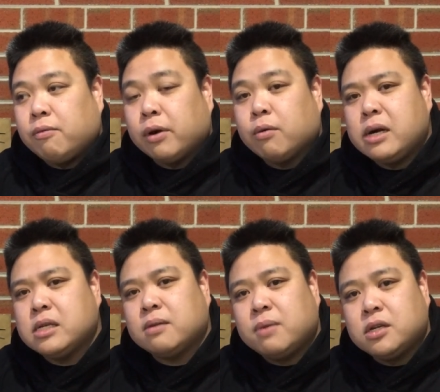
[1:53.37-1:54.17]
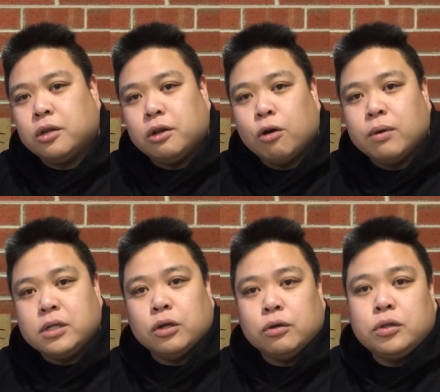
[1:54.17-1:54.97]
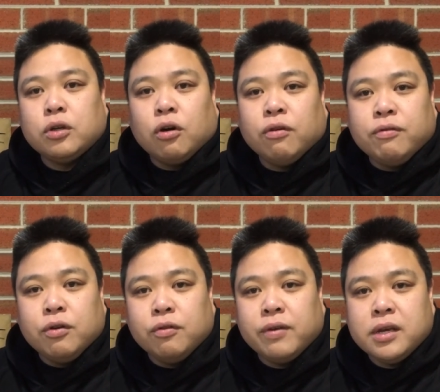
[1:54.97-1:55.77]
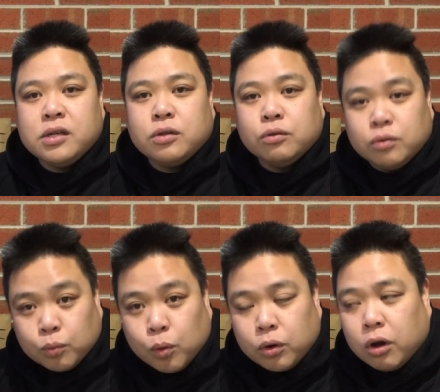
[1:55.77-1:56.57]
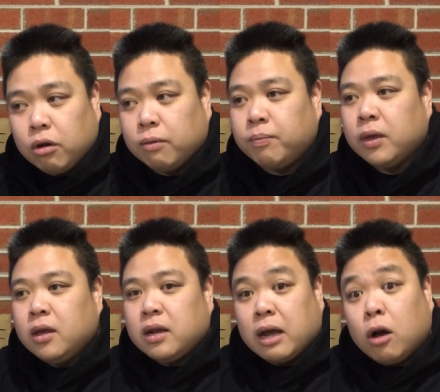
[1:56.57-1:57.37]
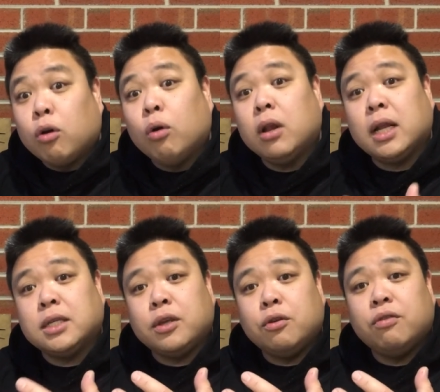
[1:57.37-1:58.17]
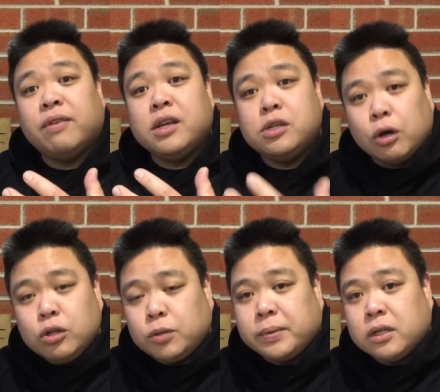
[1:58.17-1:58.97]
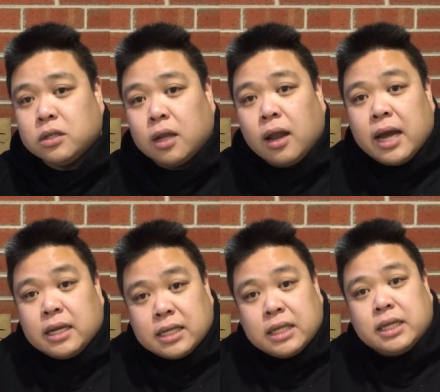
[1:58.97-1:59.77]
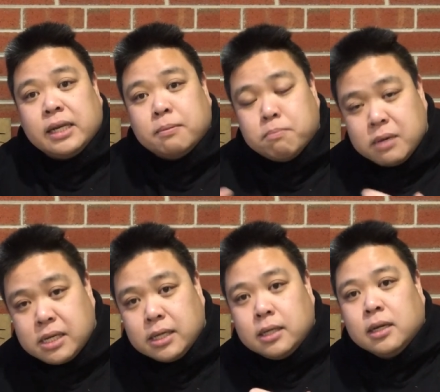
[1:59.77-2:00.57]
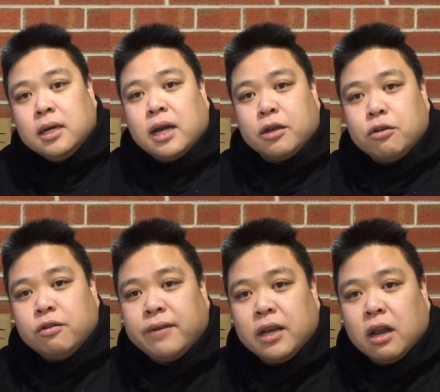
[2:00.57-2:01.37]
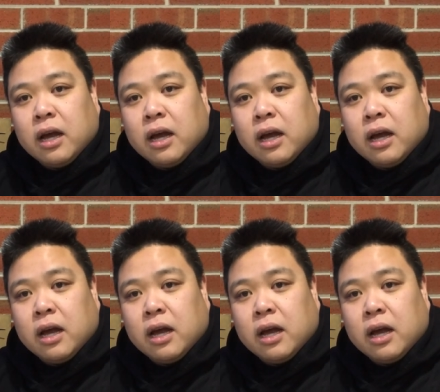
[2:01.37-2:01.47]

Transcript: requires a much lower dose of UV to the water column. Now, I'll call it as a UV dose because the light is actually emitting a UV